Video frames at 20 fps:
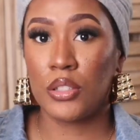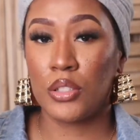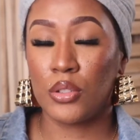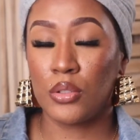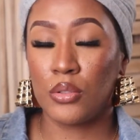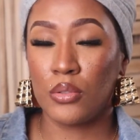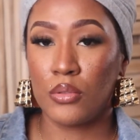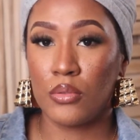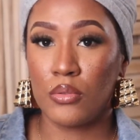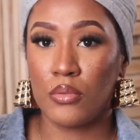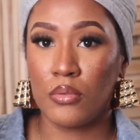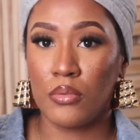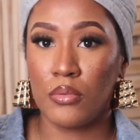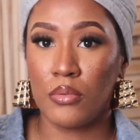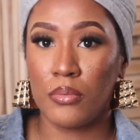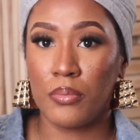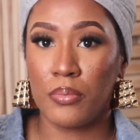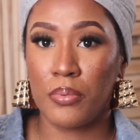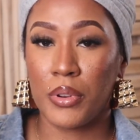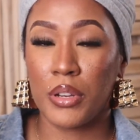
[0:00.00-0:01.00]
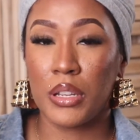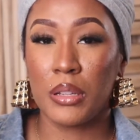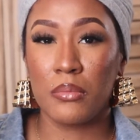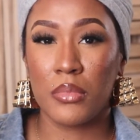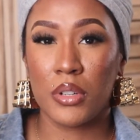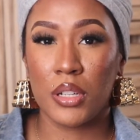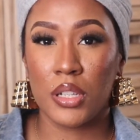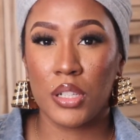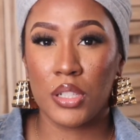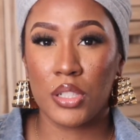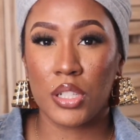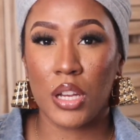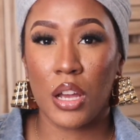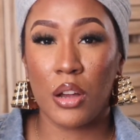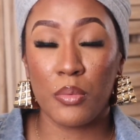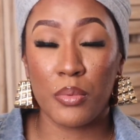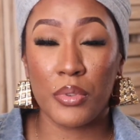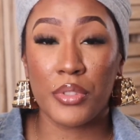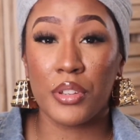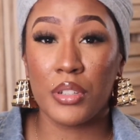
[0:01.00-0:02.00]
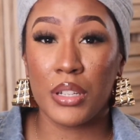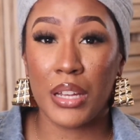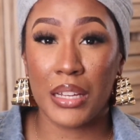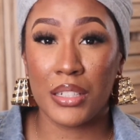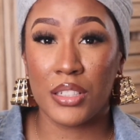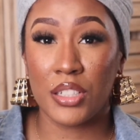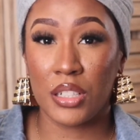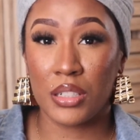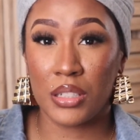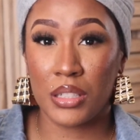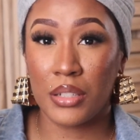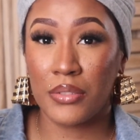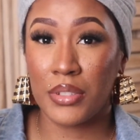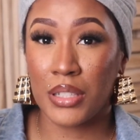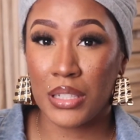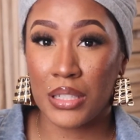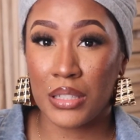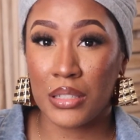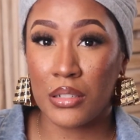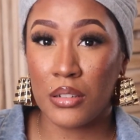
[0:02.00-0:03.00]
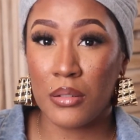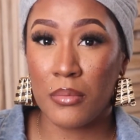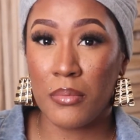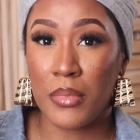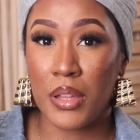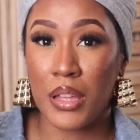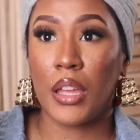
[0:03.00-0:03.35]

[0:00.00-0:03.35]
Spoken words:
to pretty much help with your digestive system.